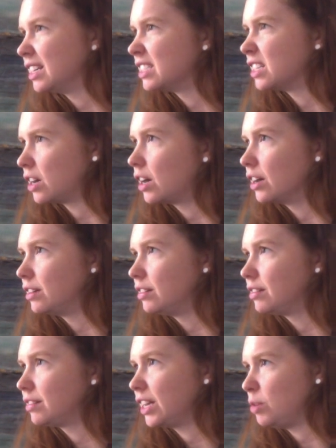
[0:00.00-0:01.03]
Is it hard?
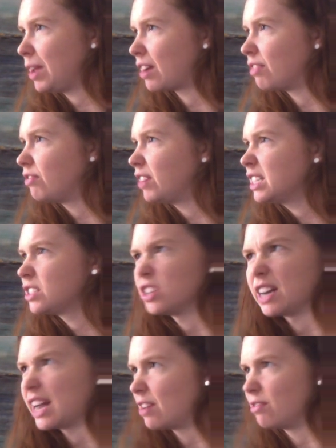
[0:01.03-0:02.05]
Can you make a fist or
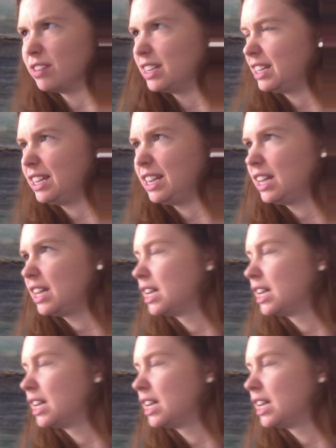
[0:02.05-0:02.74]
not really?